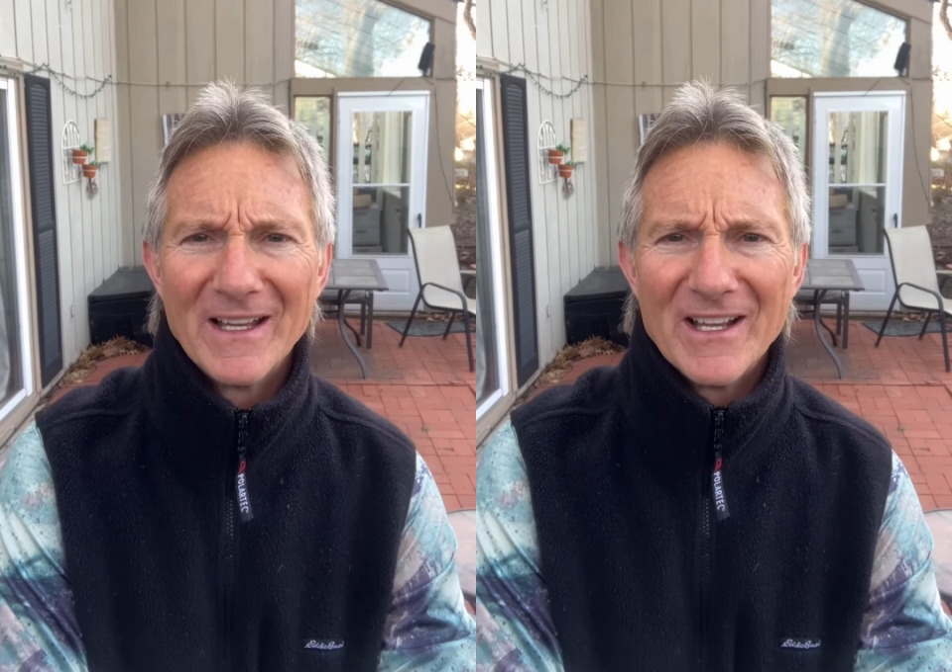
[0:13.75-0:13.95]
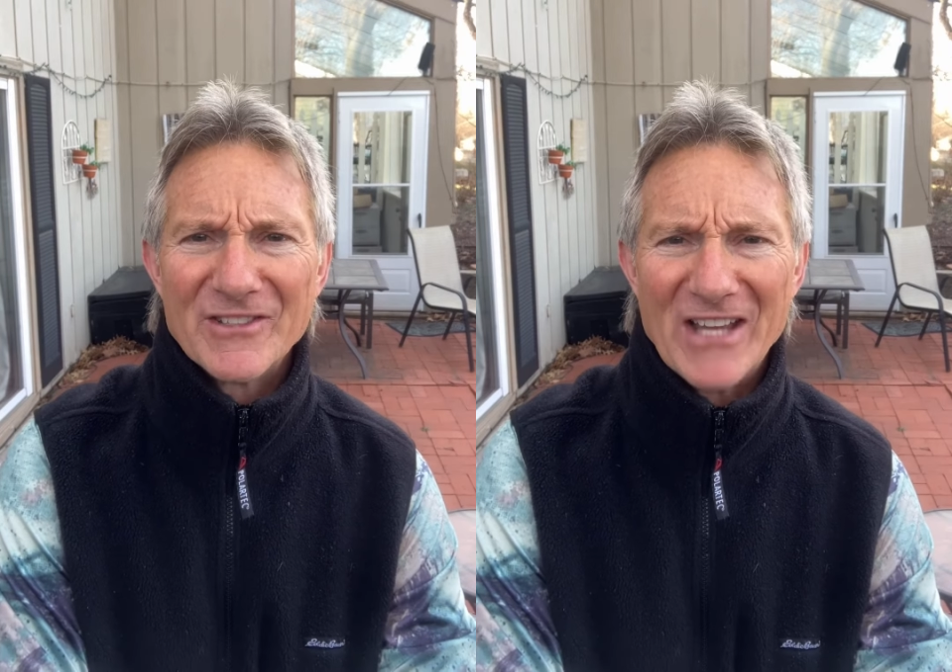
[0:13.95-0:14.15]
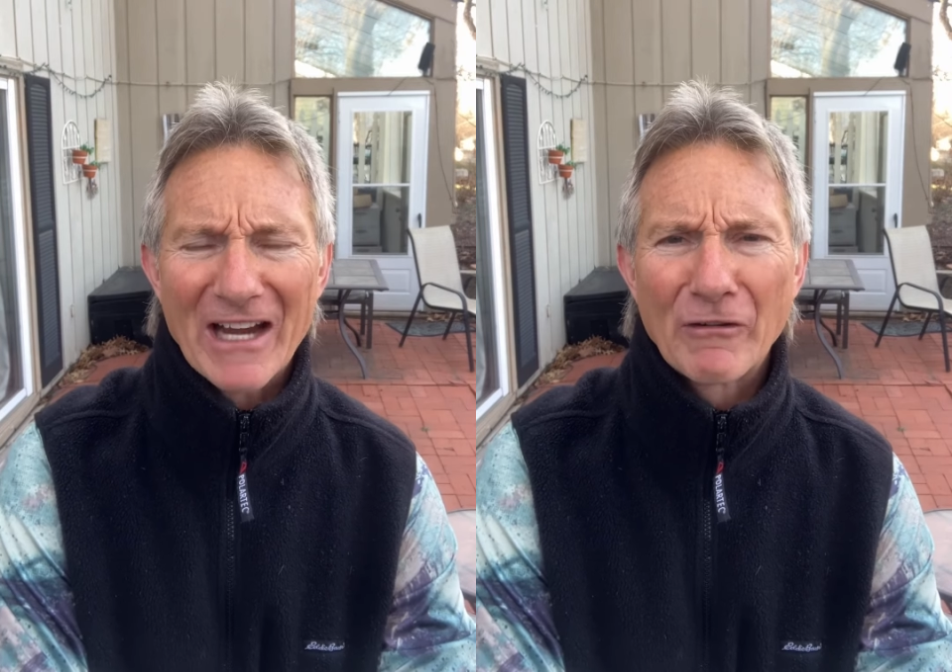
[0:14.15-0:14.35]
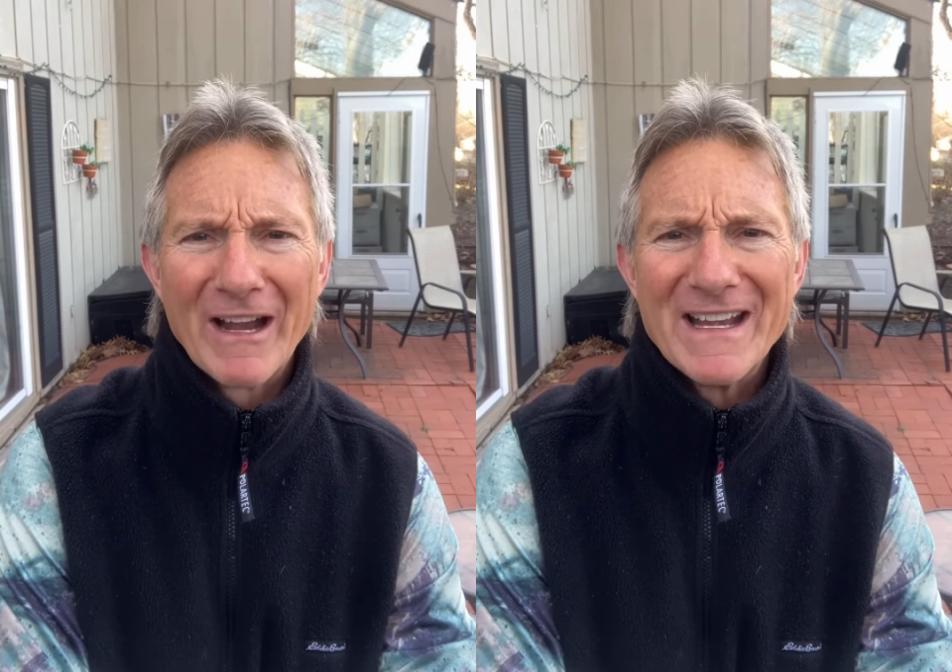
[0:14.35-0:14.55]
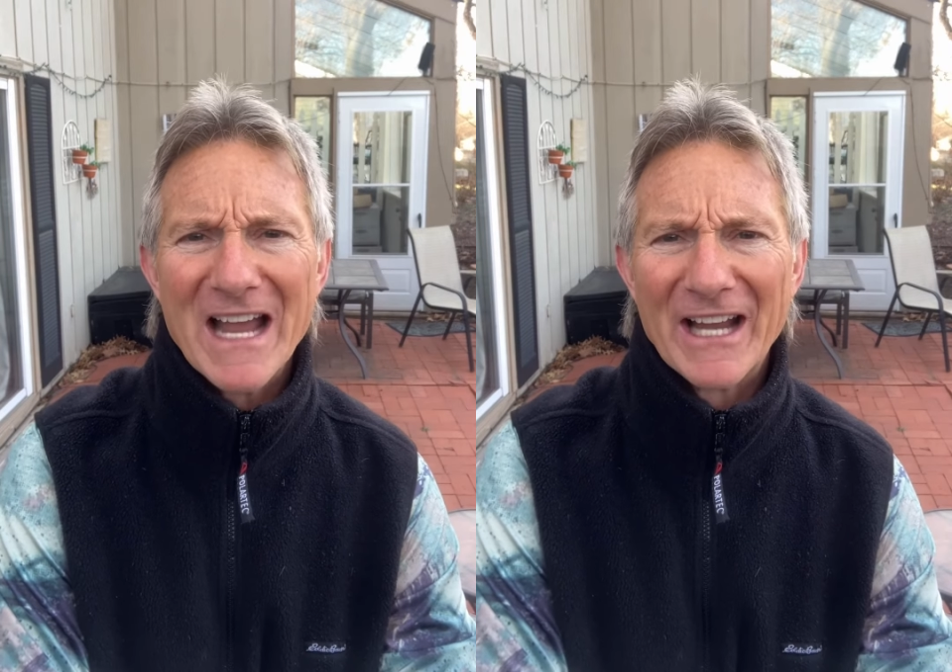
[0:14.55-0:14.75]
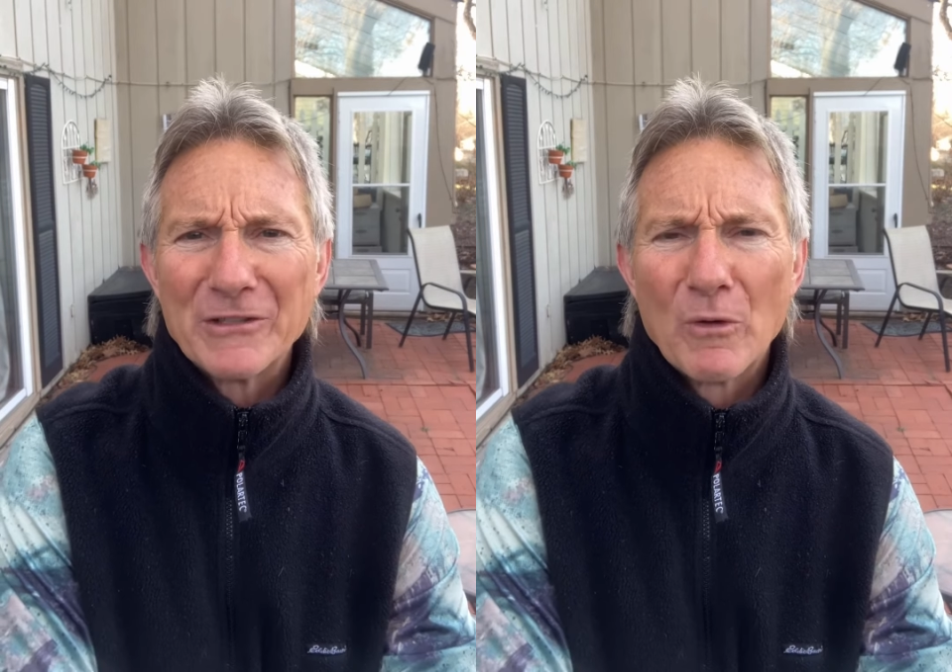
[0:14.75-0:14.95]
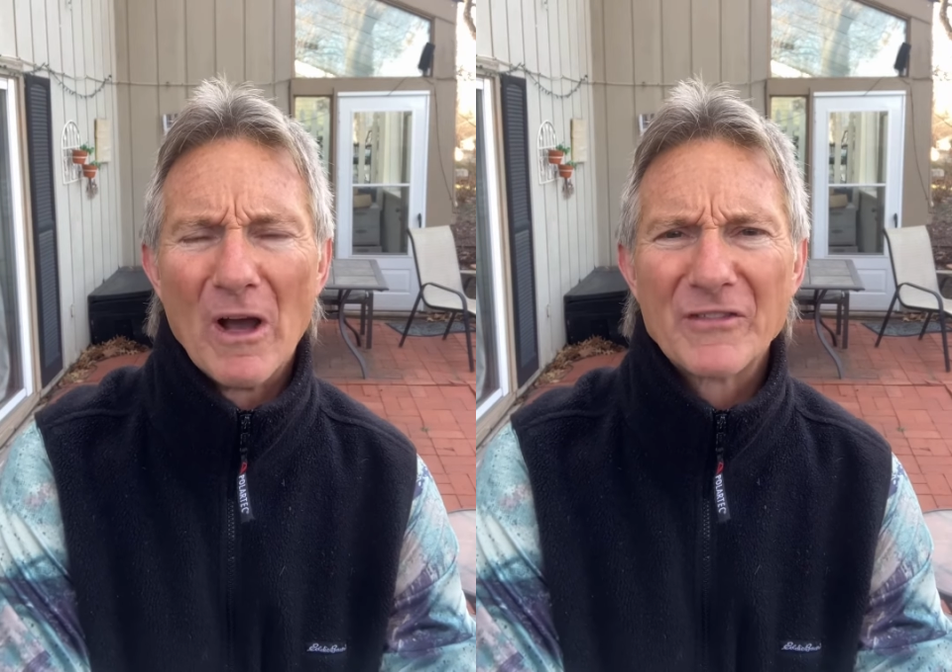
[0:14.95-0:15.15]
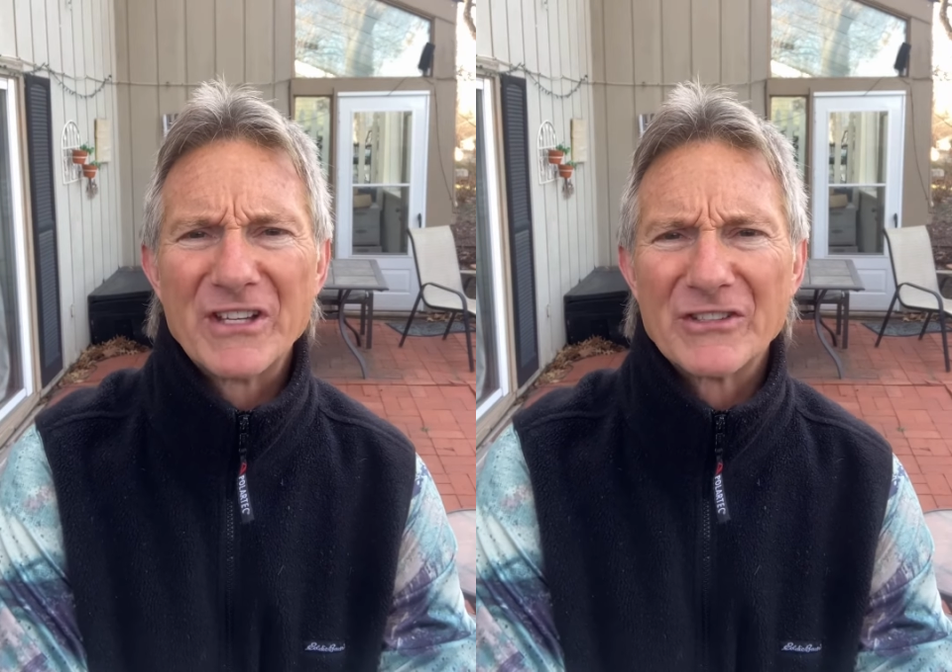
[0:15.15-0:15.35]
Zechariah
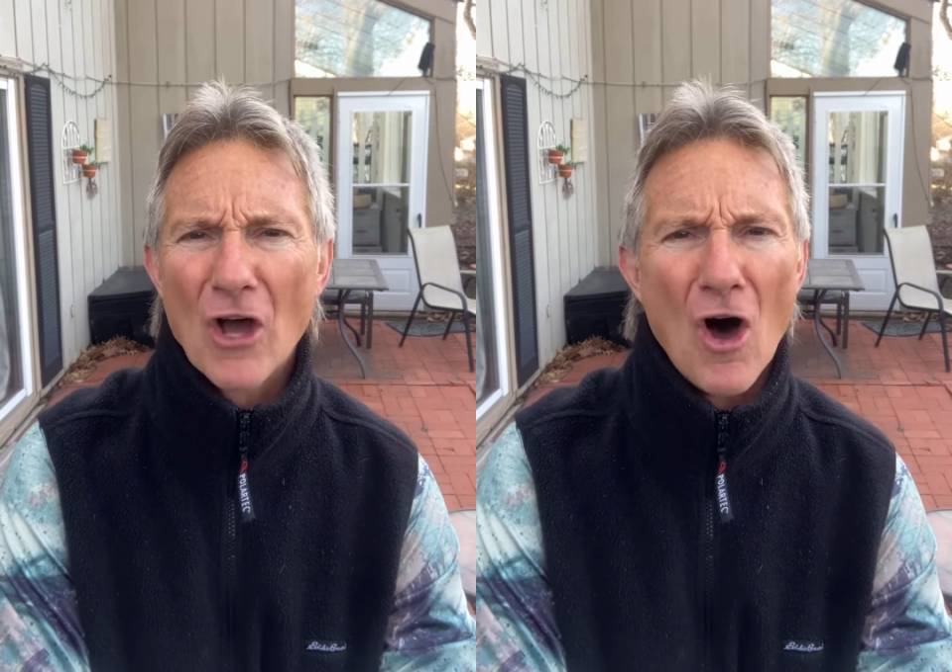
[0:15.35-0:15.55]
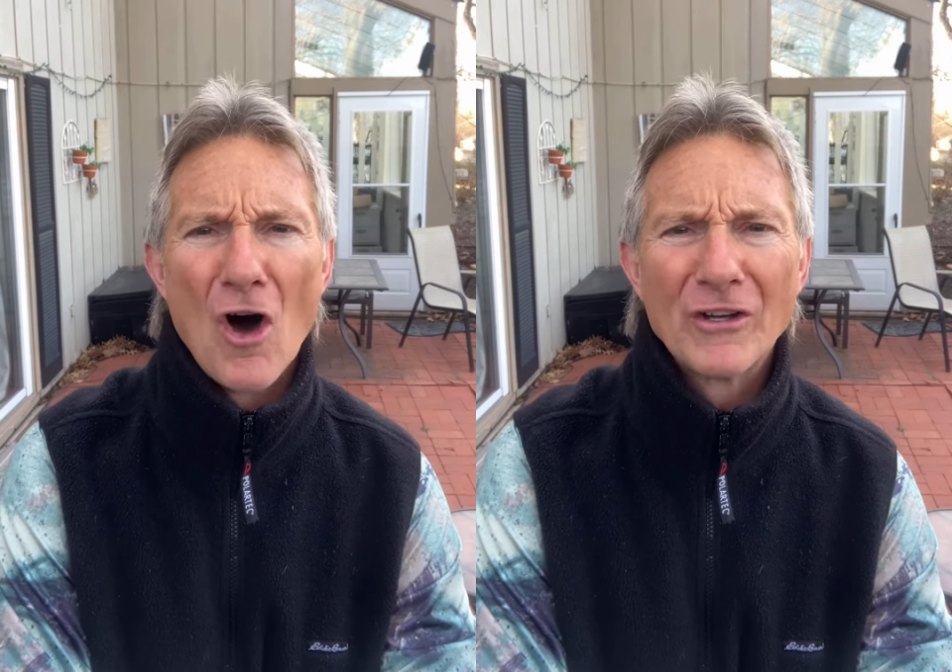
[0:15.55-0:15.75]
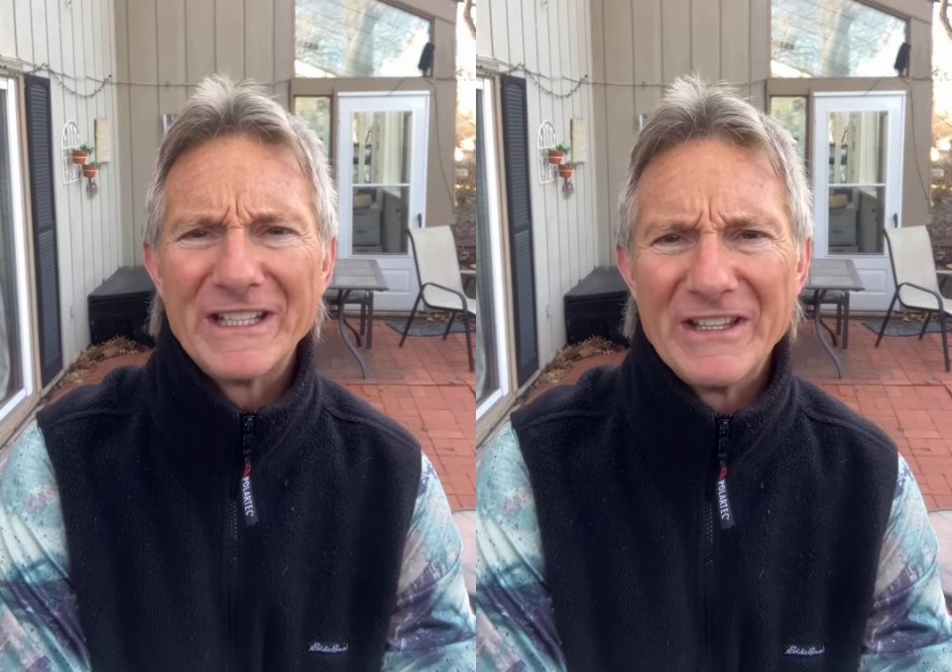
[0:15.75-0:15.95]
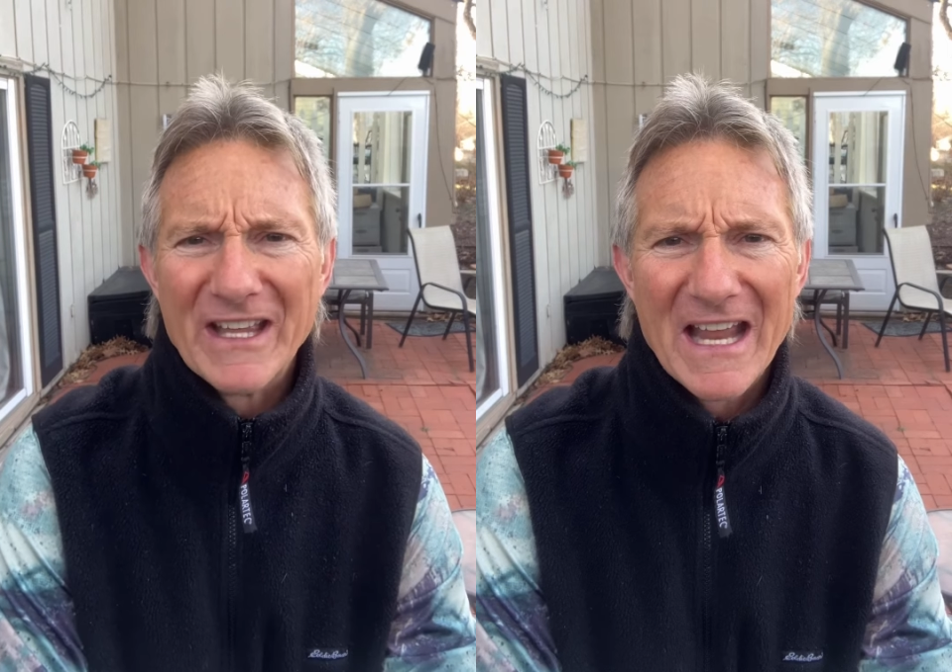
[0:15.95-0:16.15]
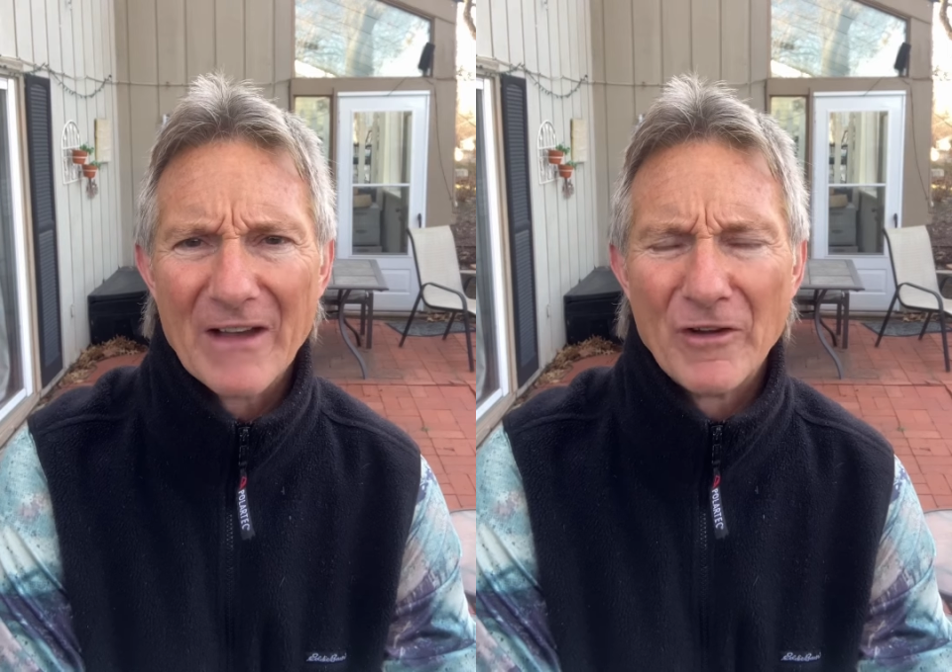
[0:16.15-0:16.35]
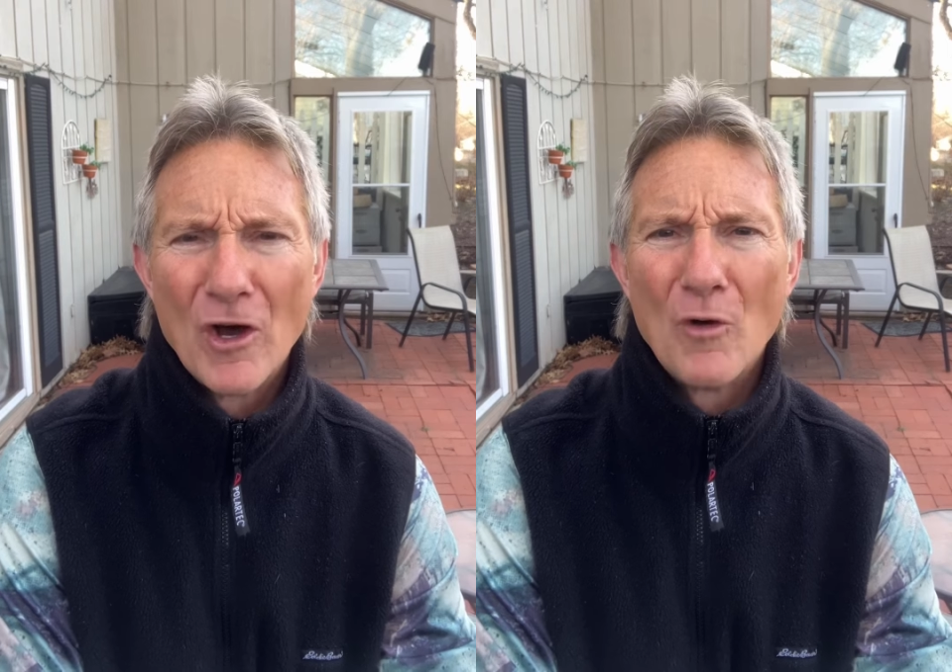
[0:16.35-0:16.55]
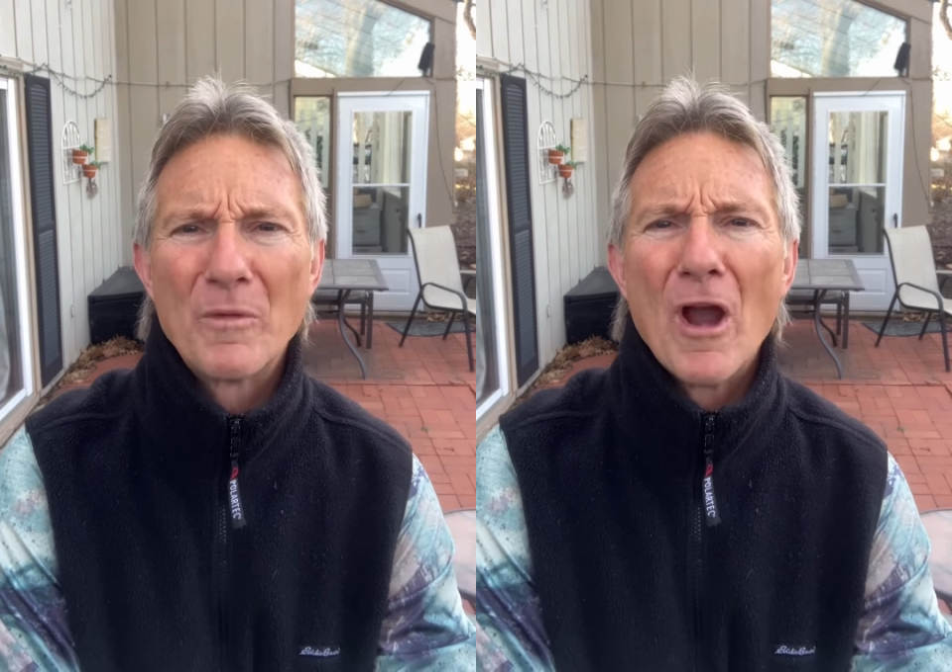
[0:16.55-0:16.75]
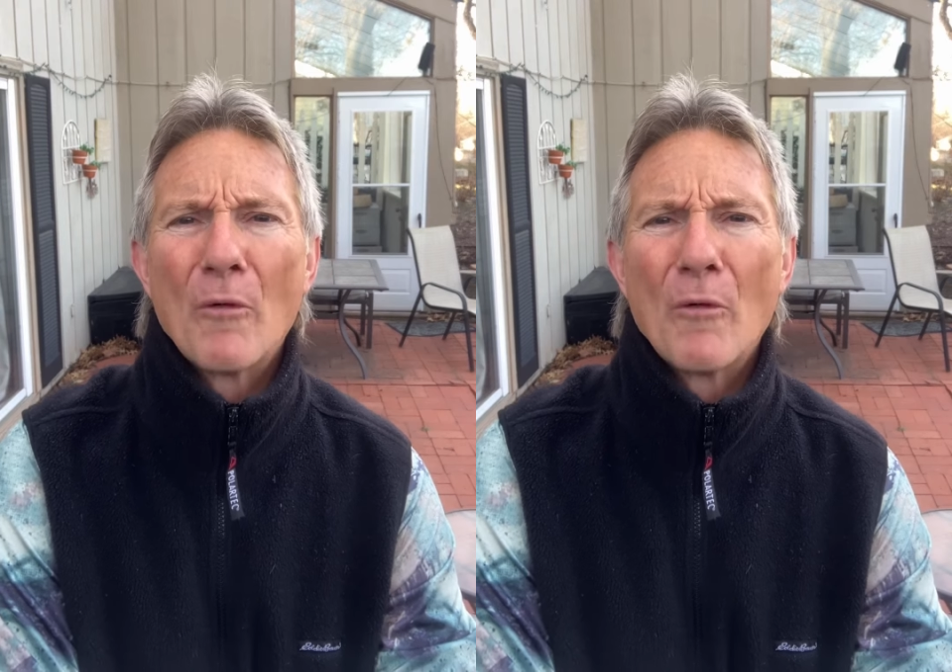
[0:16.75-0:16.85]
9:12 says, "All ye that have hope,